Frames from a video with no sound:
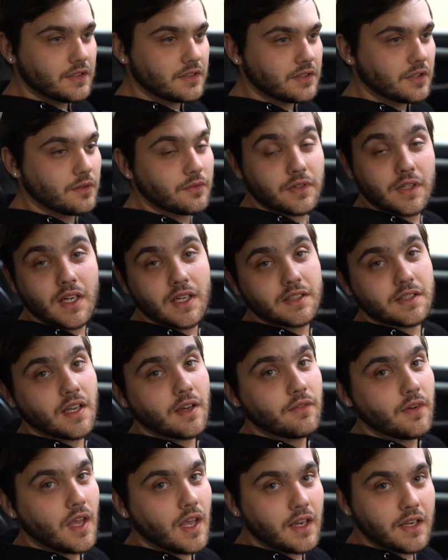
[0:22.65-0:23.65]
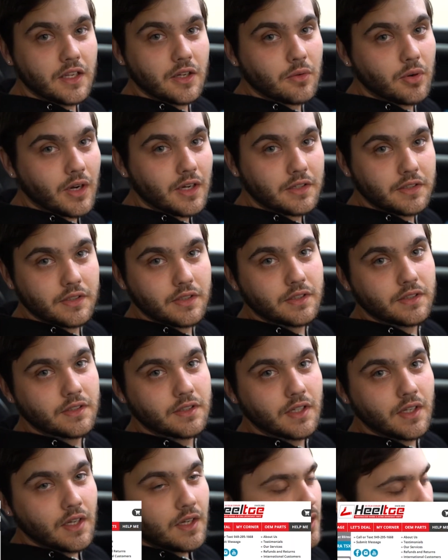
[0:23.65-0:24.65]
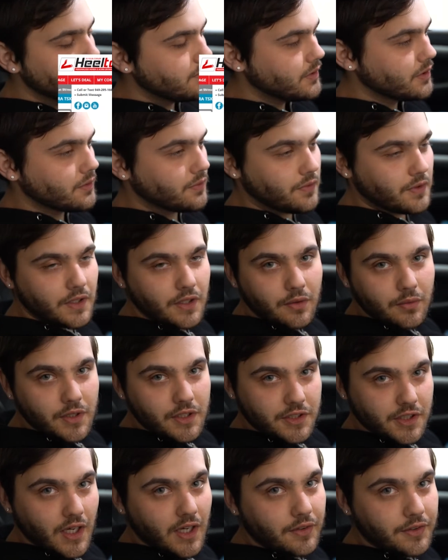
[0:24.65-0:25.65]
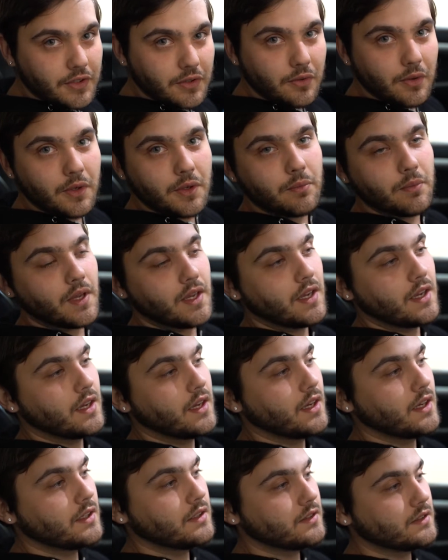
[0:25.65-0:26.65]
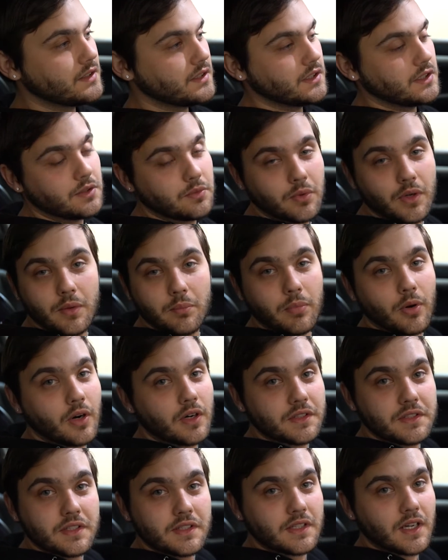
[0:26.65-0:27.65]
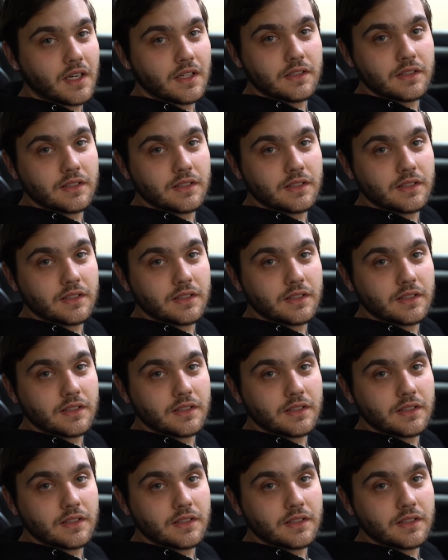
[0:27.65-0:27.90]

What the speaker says: so if you guys have any questions, feel free to reach out to him and see what parts he's got in